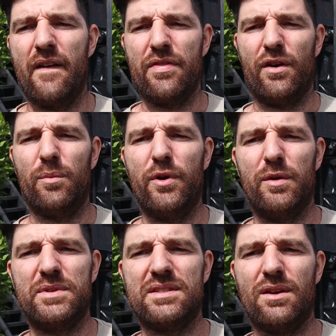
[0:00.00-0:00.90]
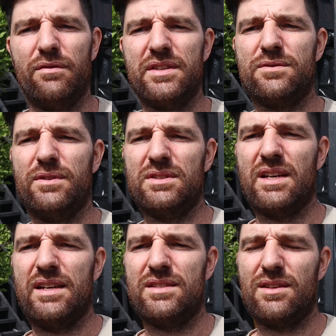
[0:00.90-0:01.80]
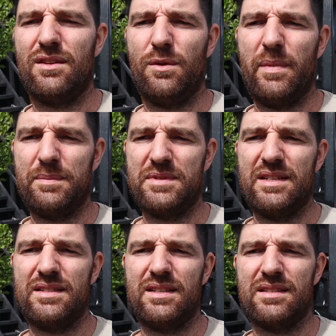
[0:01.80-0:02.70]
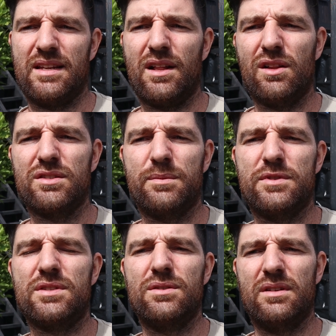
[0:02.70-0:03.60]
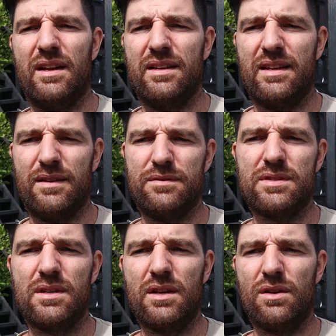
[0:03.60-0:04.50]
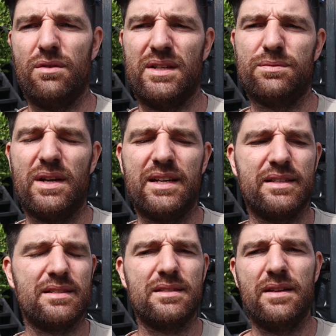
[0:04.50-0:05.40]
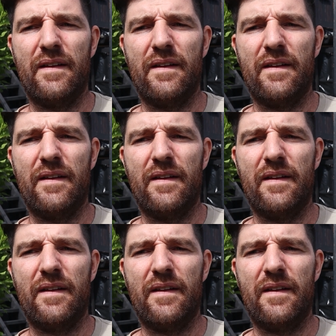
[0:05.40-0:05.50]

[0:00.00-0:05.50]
The whole purpose of this filter is so that your map sensor doesn't get clogged up with soot and it gives correct readings.